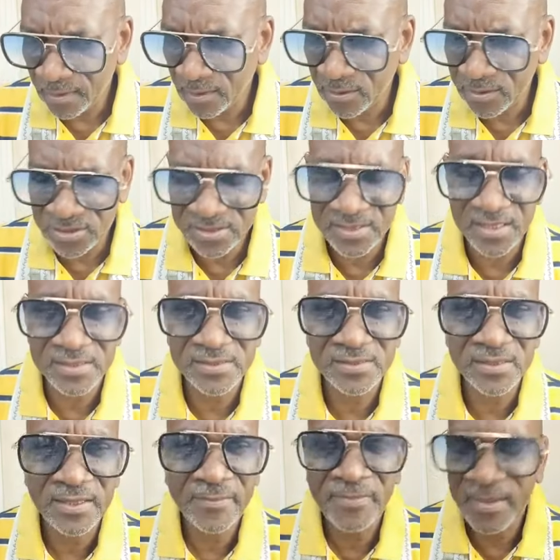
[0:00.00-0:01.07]
Oh,
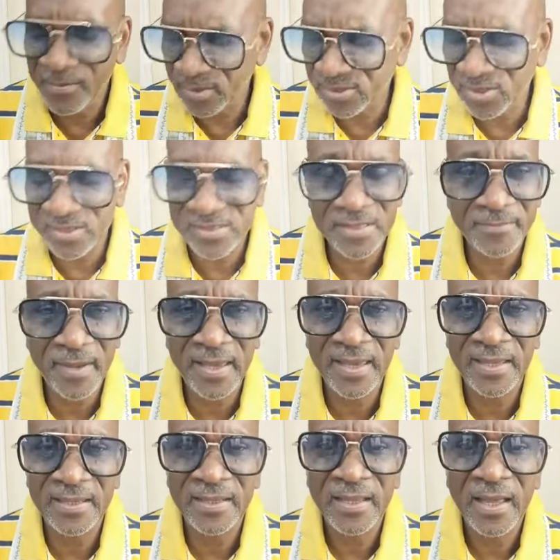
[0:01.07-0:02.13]
Jesus. His name was just in my
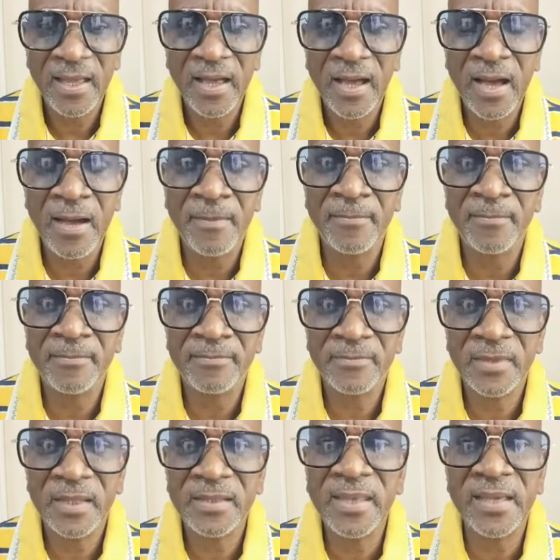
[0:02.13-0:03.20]
head. Um,
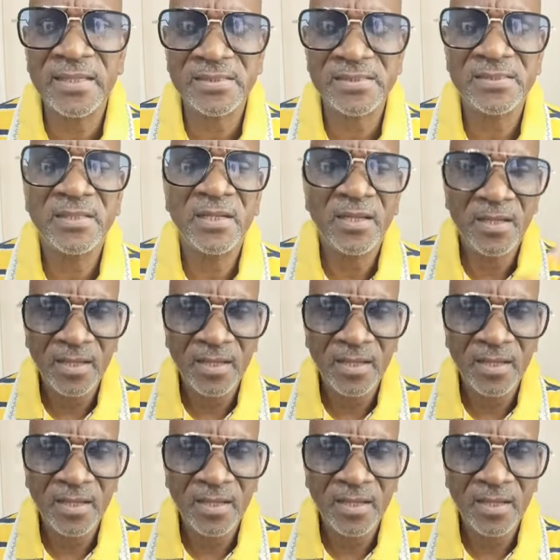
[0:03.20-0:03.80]
yes.